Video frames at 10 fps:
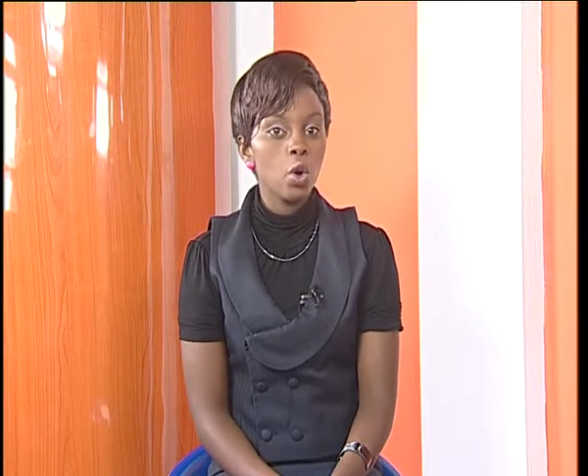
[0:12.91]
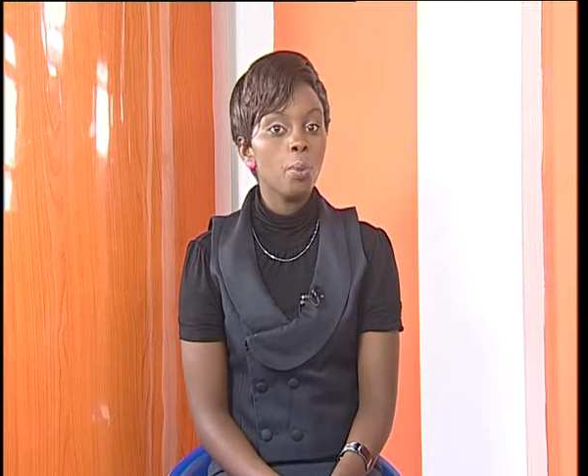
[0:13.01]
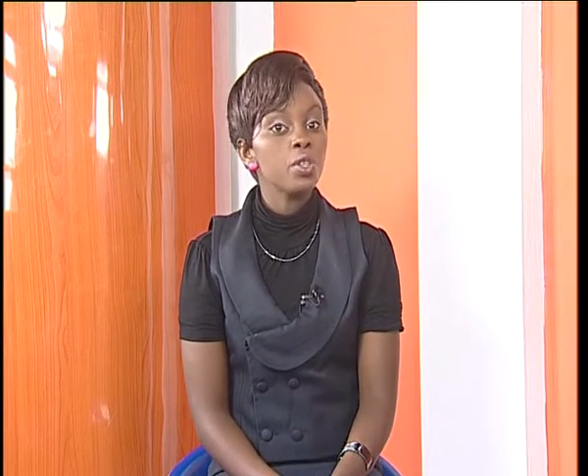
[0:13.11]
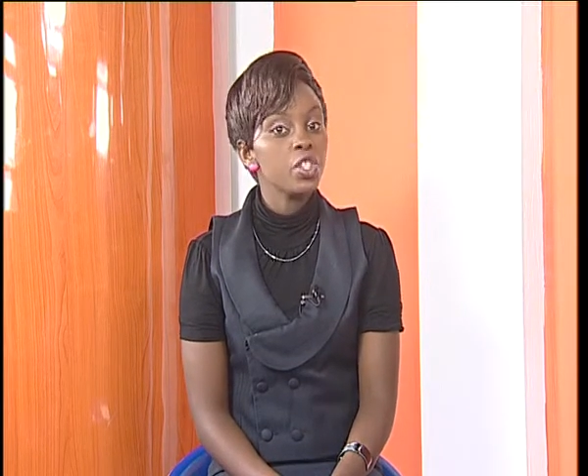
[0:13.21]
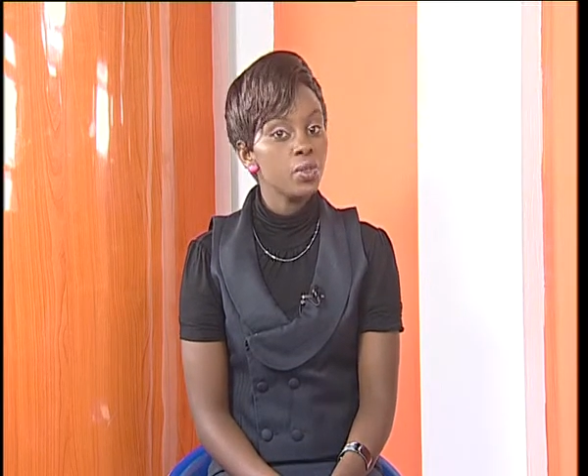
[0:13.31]

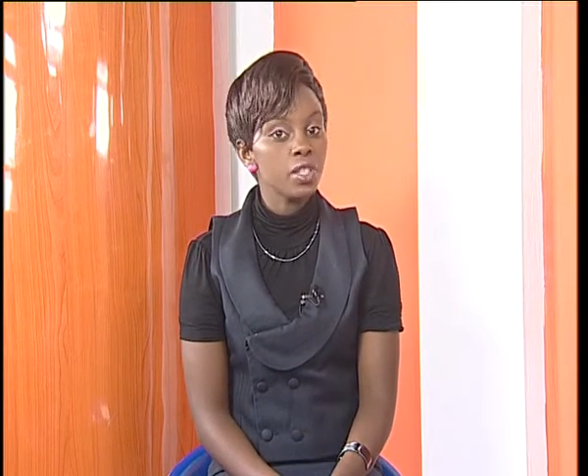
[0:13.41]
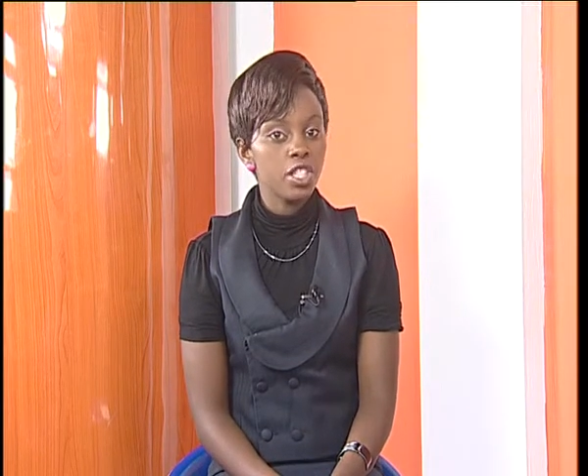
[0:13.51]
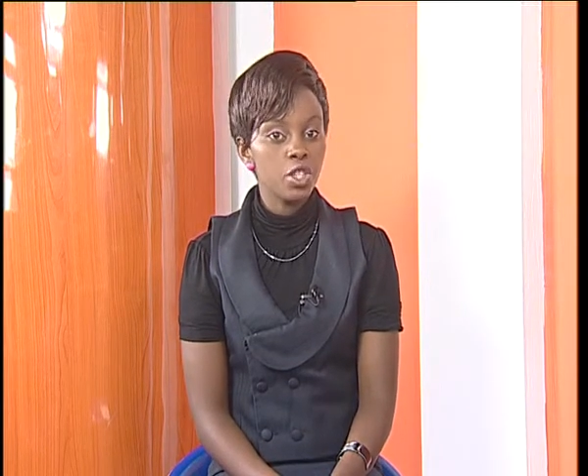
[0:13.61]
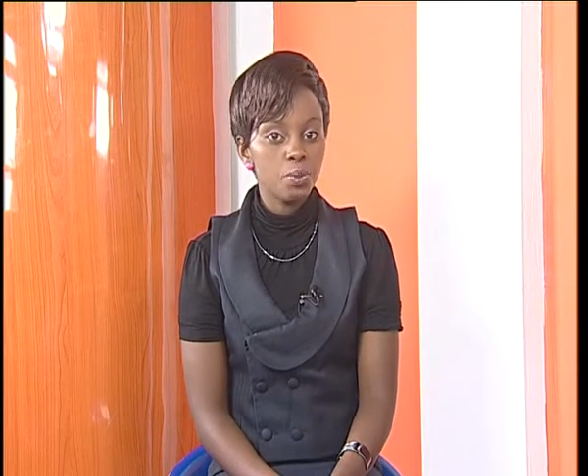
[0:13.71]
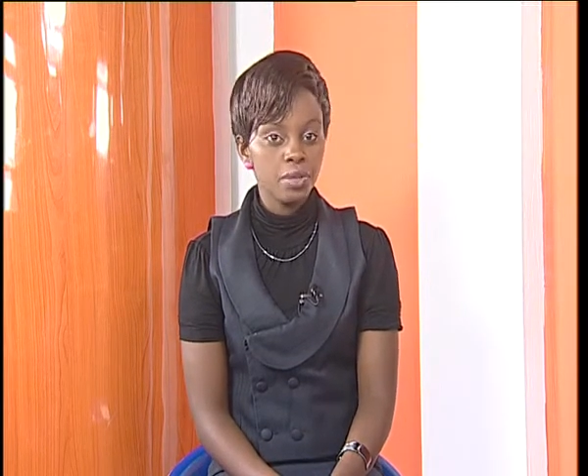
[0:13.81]

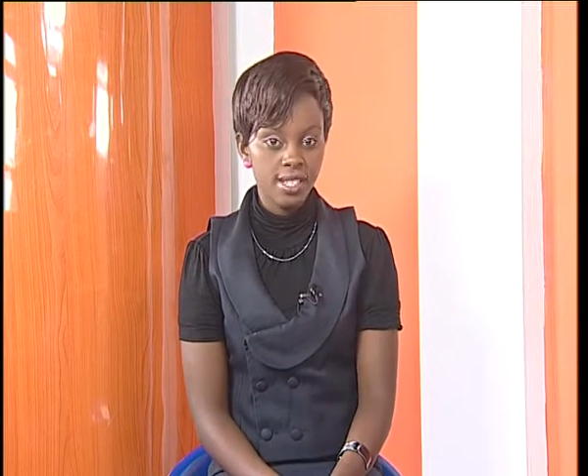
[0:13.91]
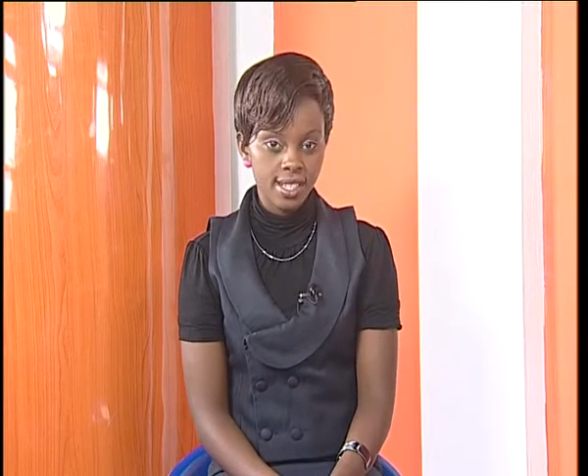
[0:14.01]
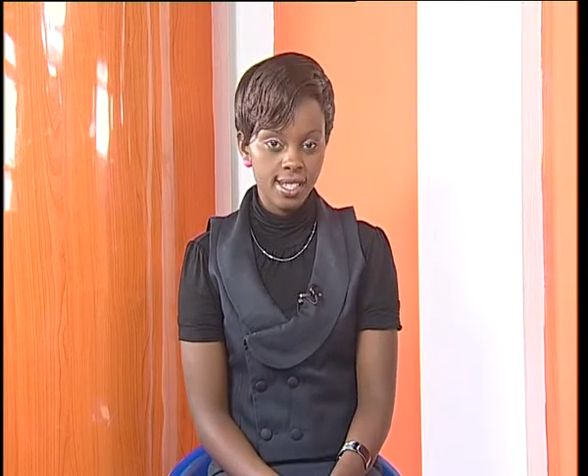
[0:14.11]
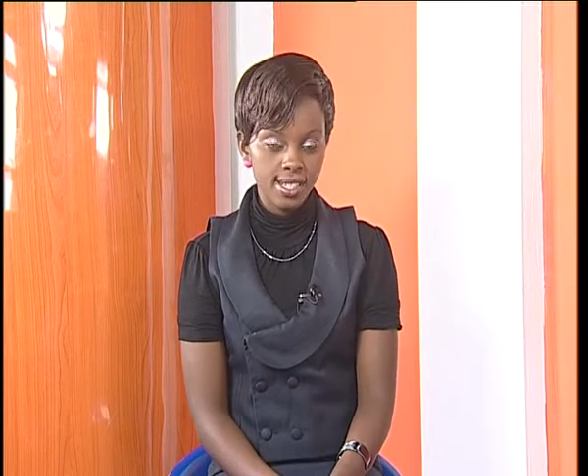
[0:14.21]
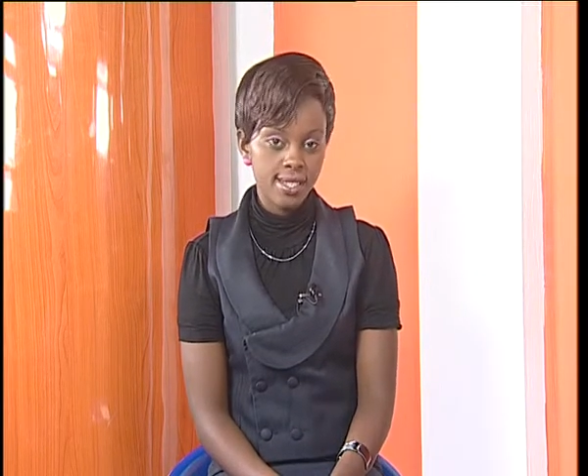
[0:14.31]
opportunity to
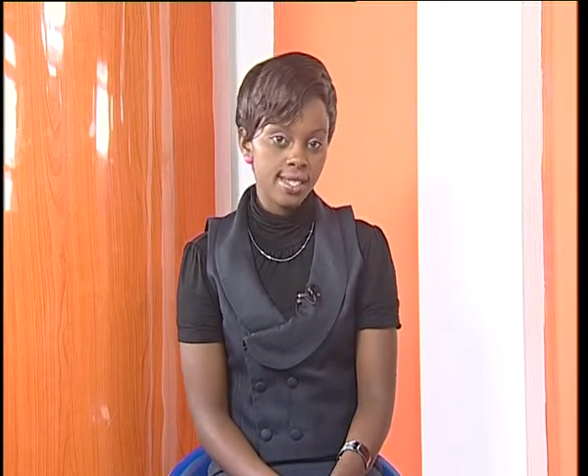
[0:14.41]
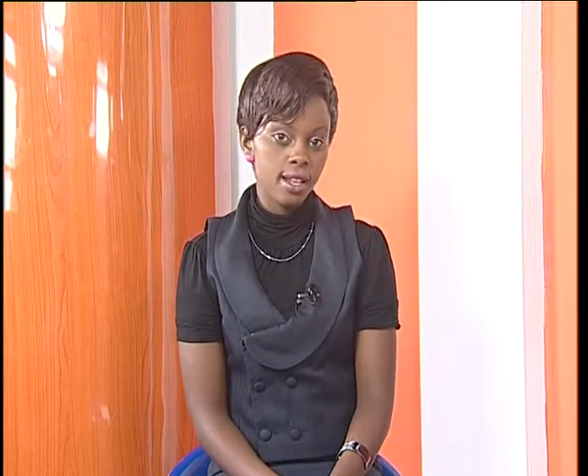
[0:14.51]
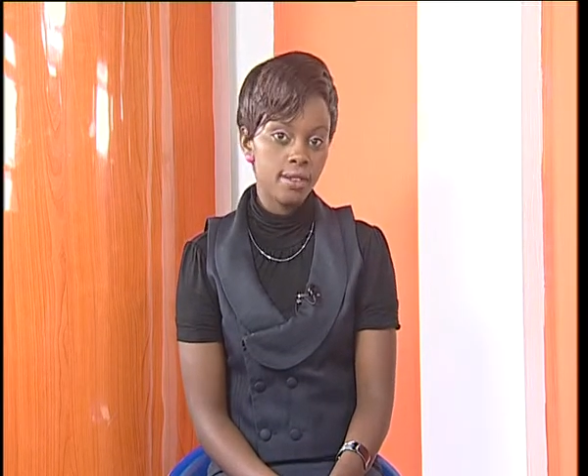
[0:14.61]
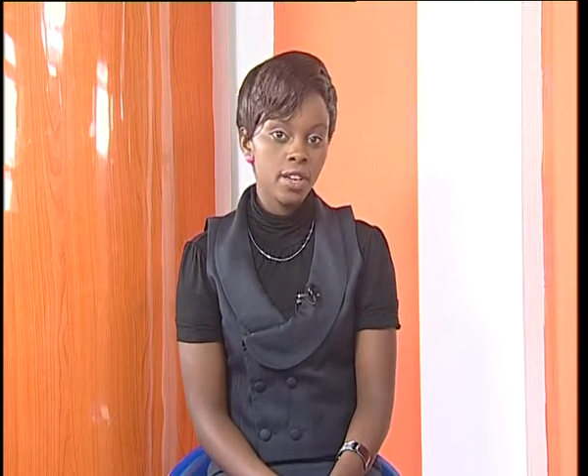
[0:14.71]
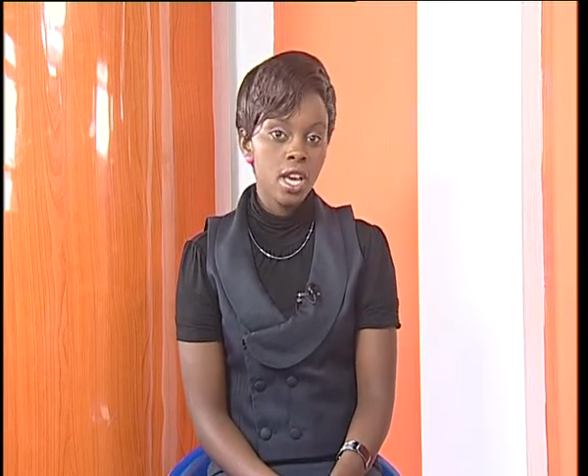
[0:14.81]
present itself.